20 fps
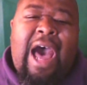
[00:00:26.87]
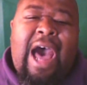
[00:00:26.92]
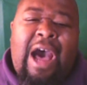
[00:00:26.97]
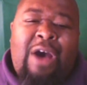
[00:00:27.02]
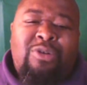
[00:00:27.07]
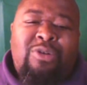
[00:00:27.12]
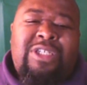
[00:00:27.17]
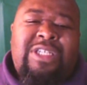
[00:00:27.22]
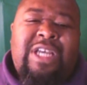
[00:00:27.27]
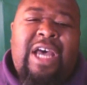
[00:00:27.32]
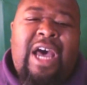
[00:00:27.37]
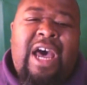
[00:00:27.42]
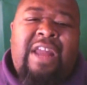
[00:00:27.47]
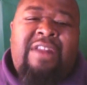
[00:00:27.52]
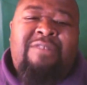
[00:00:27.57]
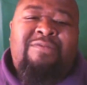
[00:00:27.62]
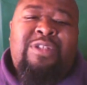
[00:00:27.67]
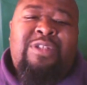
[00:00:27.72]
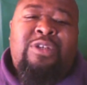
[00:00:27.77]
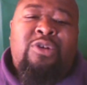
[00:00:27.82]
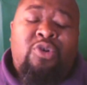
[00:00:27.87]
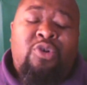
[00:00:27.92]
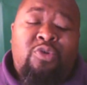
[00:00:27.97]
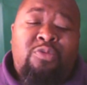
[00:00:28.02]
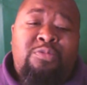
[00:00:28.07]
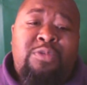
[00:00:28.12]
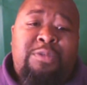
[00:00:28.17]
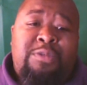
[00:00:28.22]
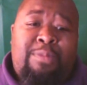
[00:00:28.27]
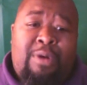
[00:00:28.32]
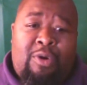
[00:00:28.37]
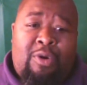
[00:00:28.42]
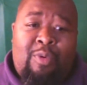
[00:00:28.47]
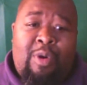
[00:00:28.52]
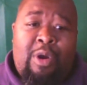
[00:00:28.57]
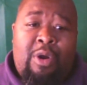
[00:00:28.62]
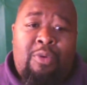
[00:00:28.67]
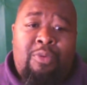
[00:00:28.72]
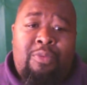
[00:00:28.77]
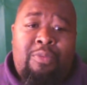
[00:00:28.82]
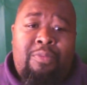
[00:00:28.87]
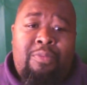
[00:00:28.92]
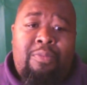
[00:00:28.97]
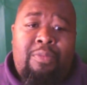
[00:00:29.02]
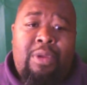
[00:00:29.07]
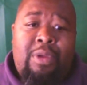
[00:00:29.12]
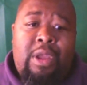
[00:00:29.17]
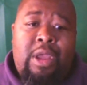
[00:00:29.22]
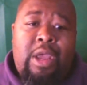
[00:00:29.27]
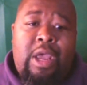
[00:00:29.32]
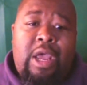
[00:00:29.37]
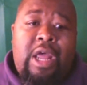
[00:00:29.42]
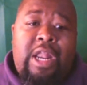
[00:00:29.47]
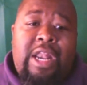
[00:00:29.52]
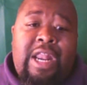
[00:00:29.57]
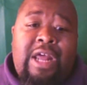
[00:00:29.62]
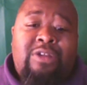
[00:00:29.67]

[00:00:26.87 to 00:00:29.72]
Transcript: outside of Toomsboro.